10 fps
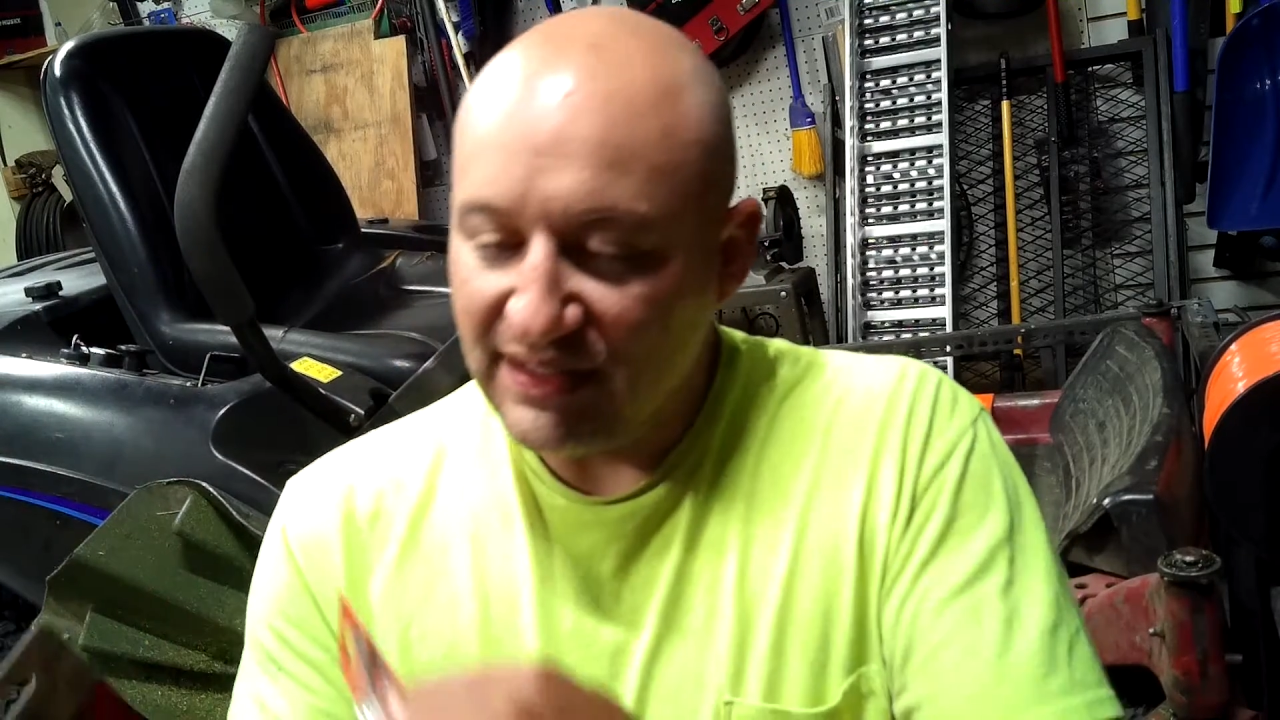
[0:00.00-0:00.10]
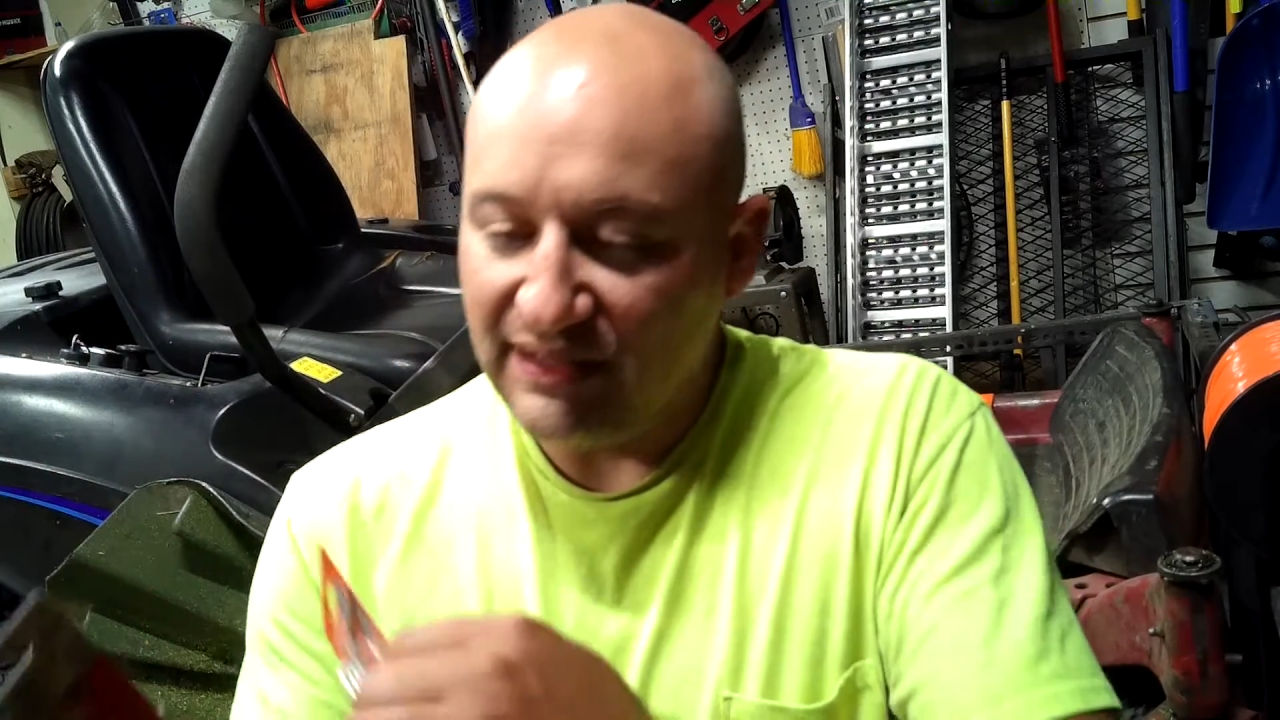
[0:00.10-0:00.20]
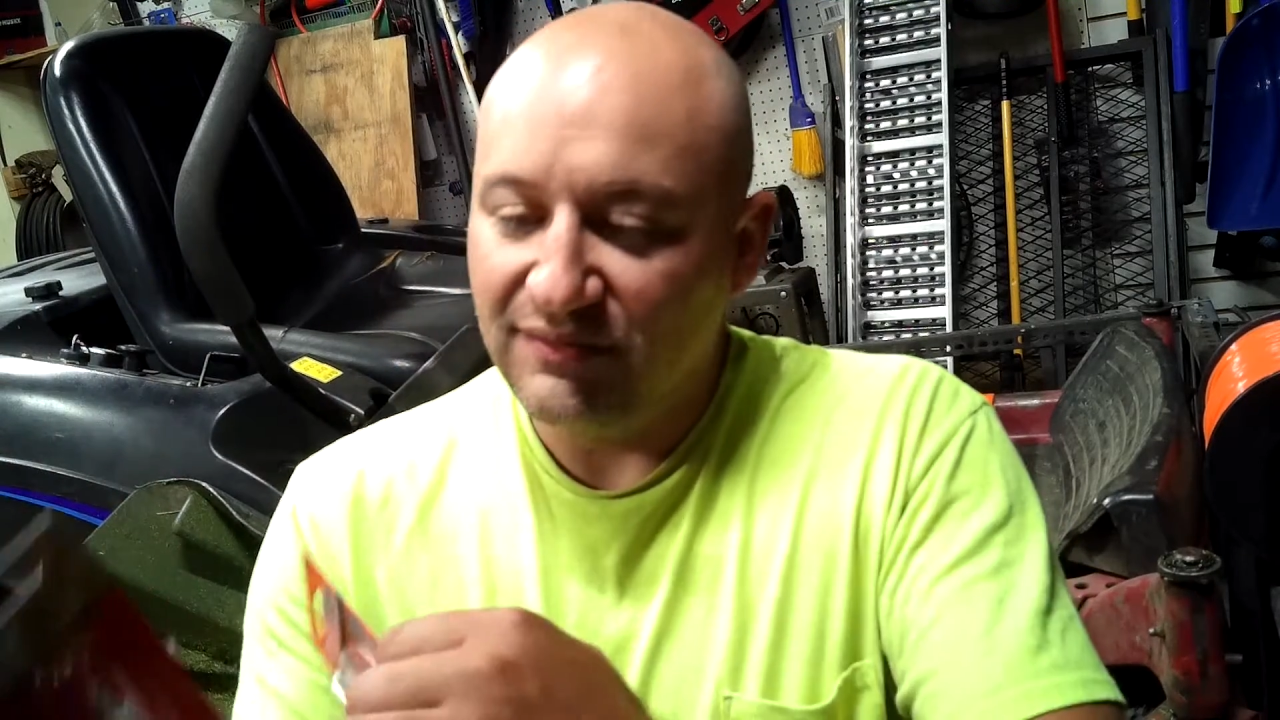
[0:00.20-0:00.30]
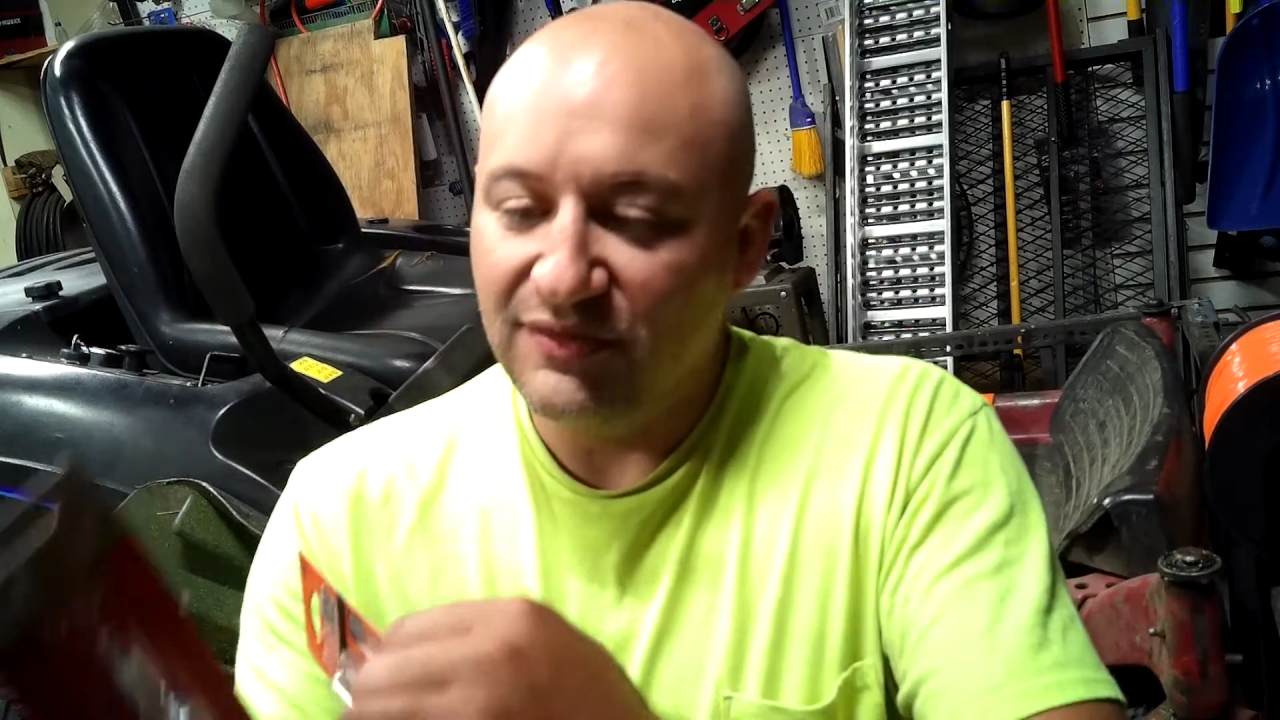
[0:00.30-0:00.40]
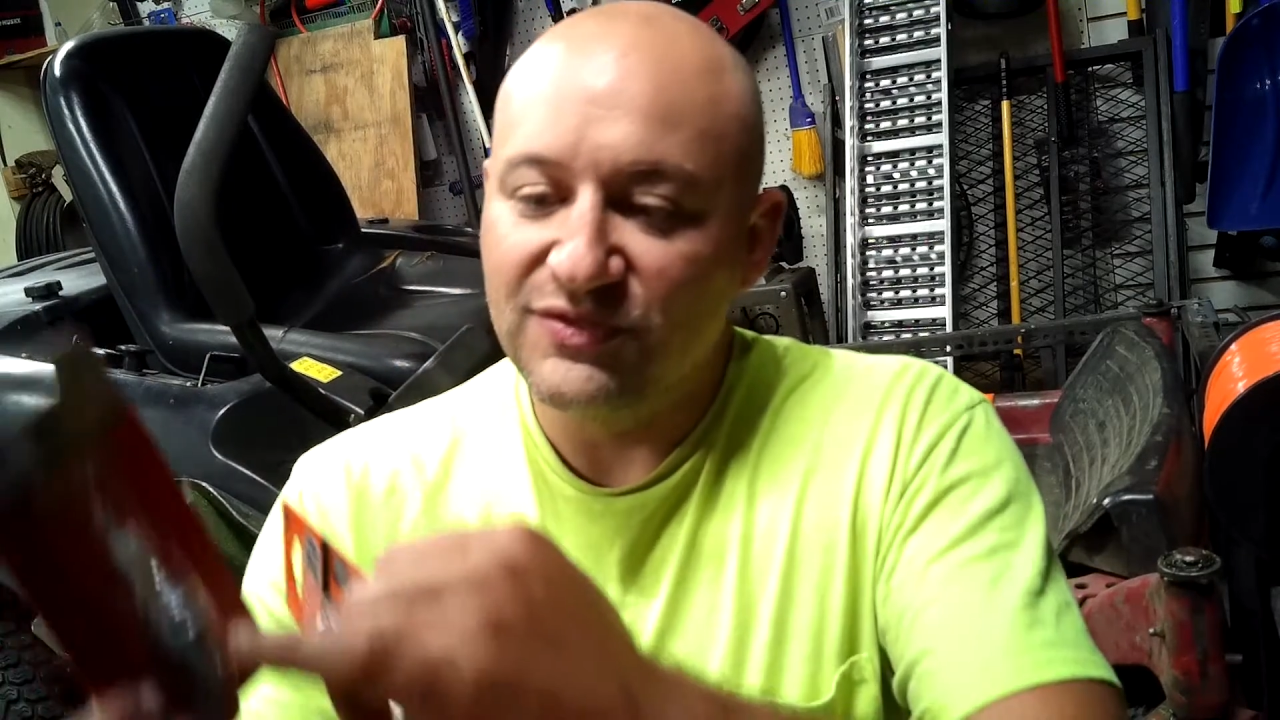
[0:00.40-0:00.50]

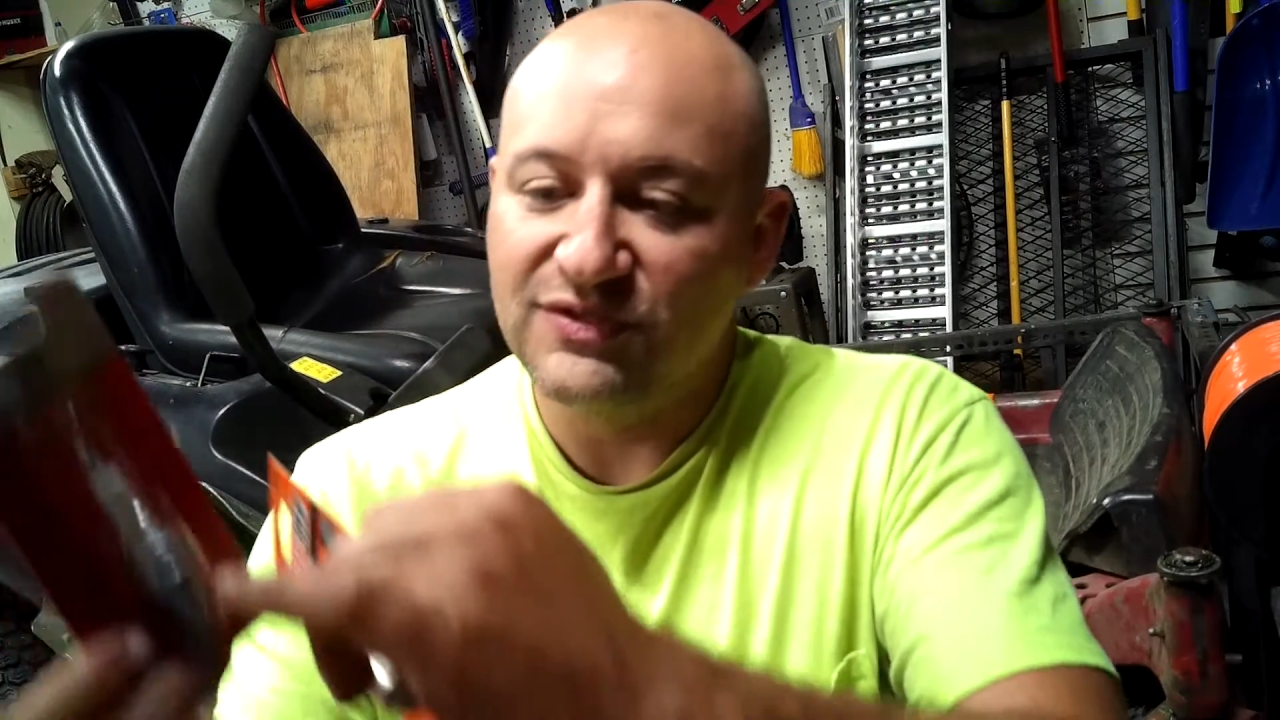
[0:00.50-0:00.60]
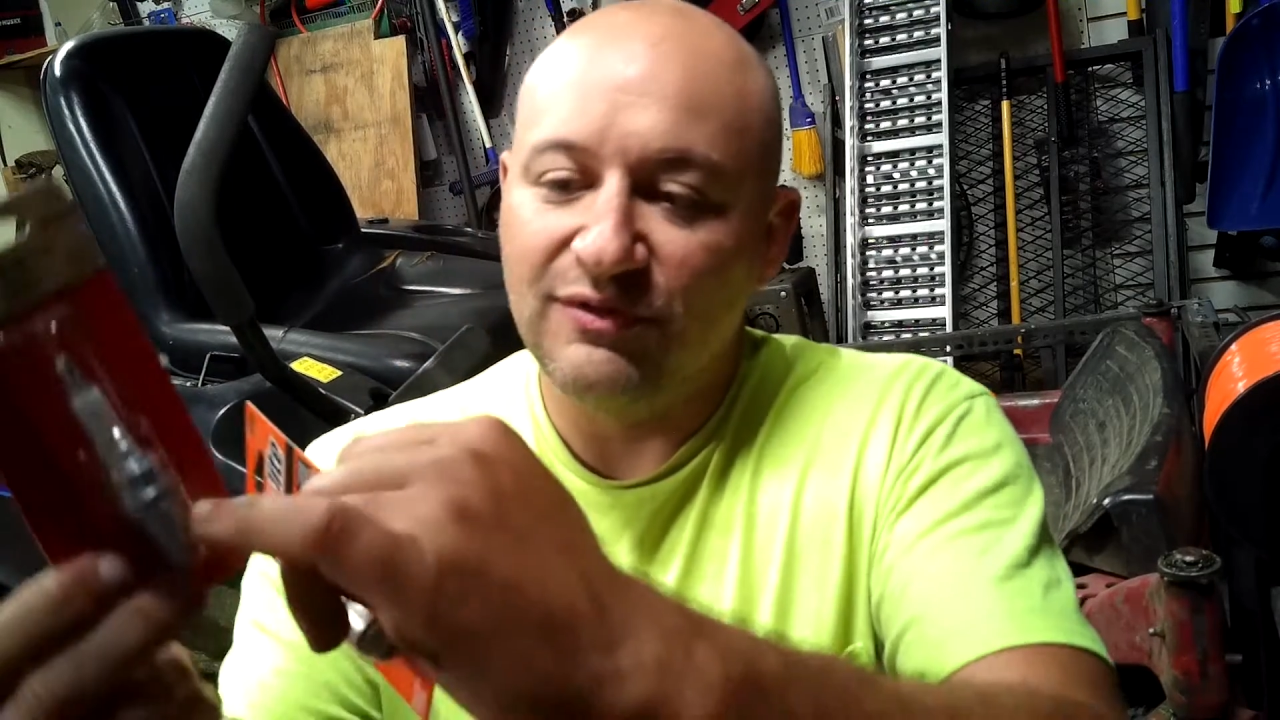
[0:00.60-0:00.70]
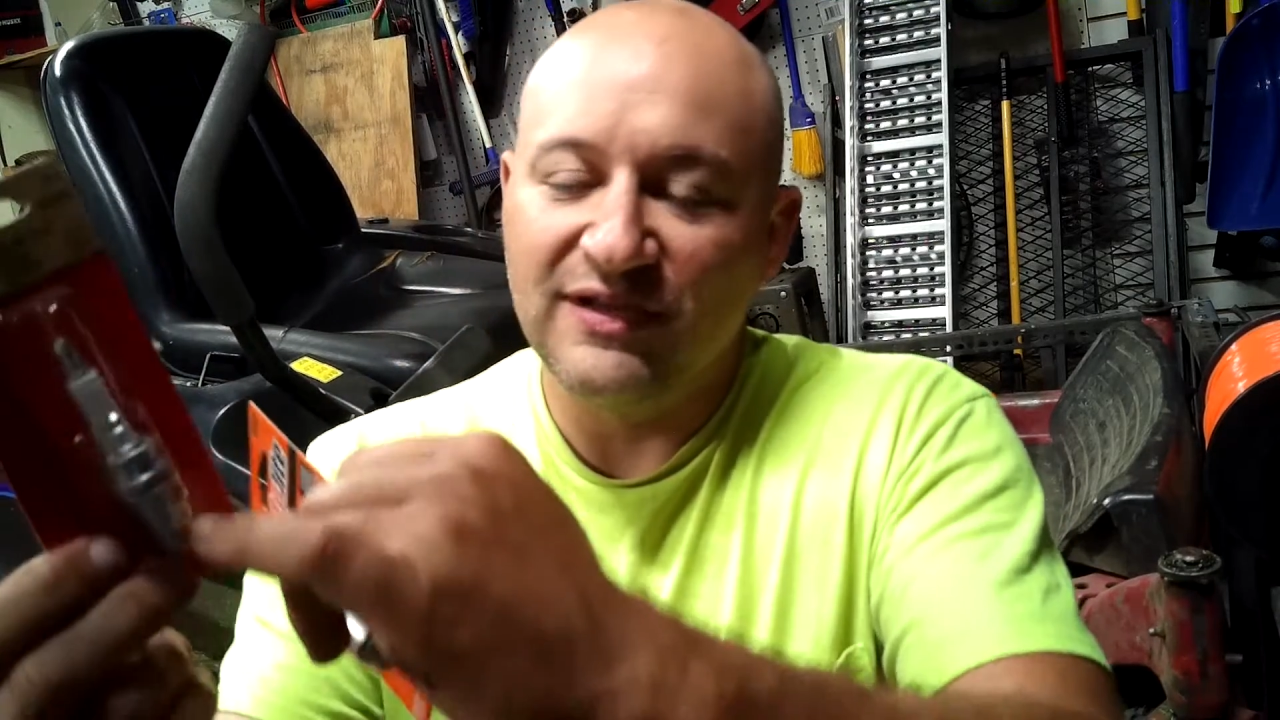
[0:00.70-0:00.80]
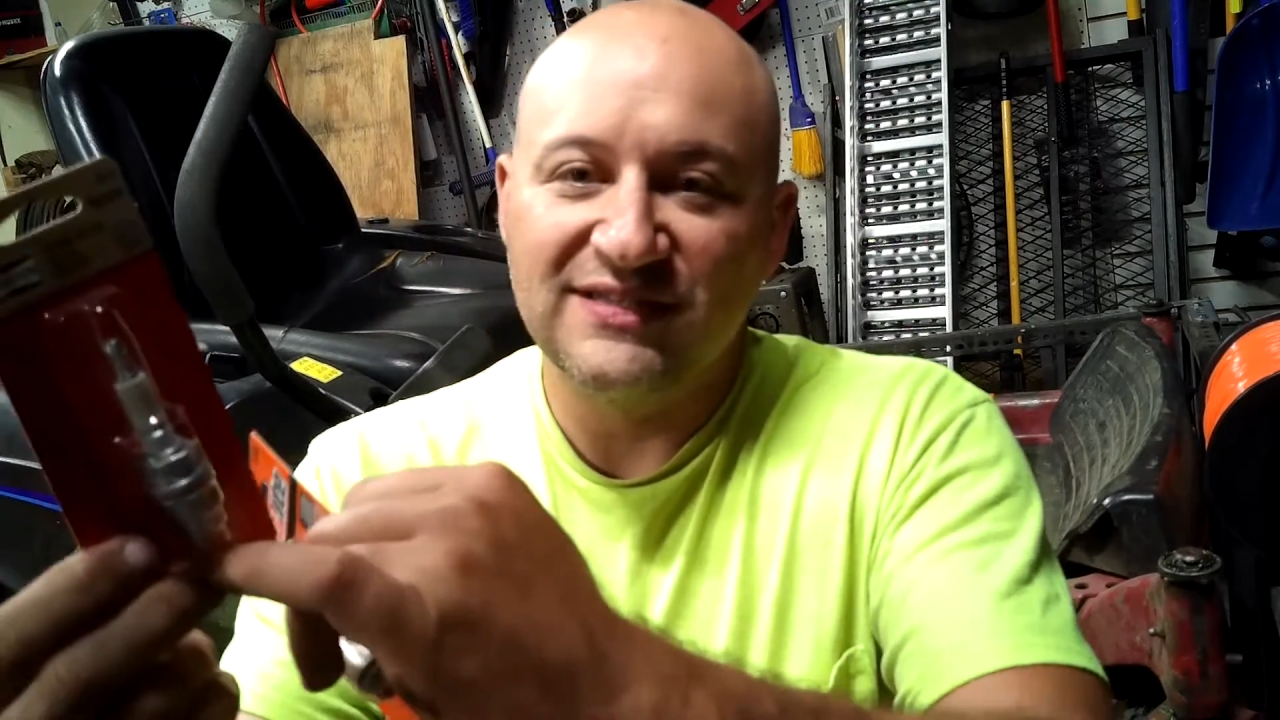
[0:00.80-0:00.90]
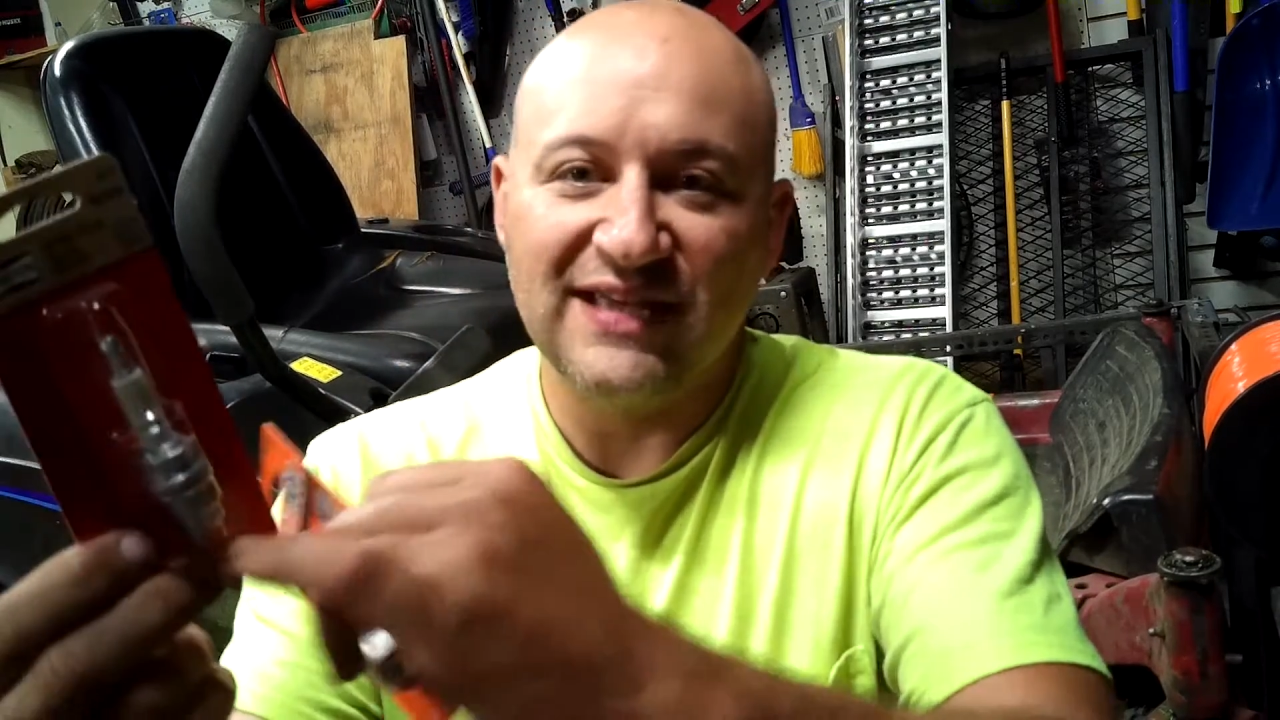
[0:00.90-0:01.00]
those
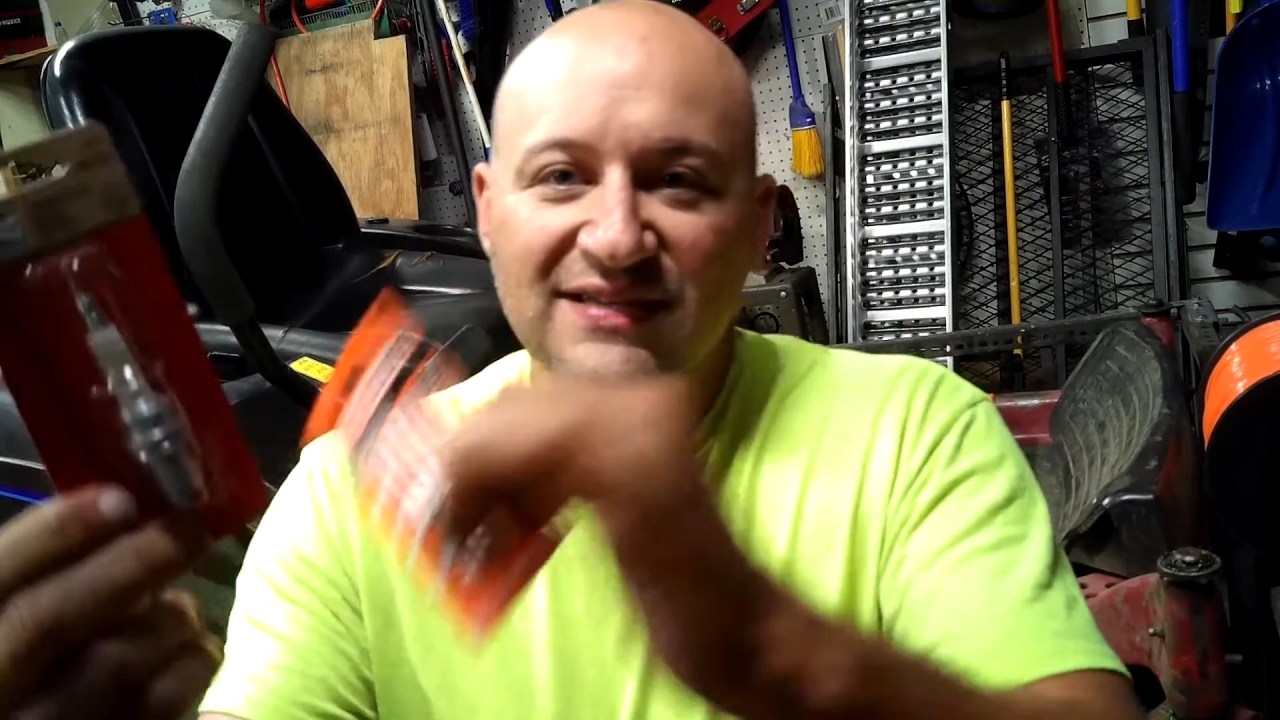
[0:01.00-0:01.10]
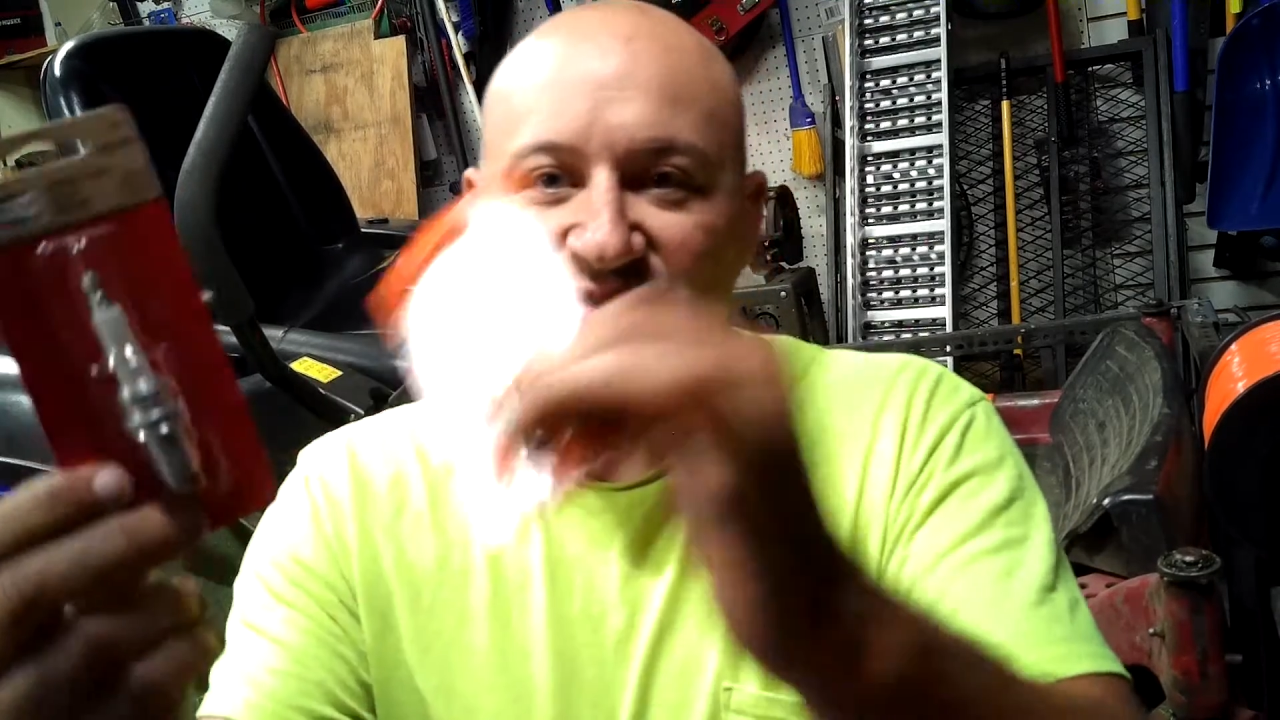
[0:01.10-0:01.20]
thread sizes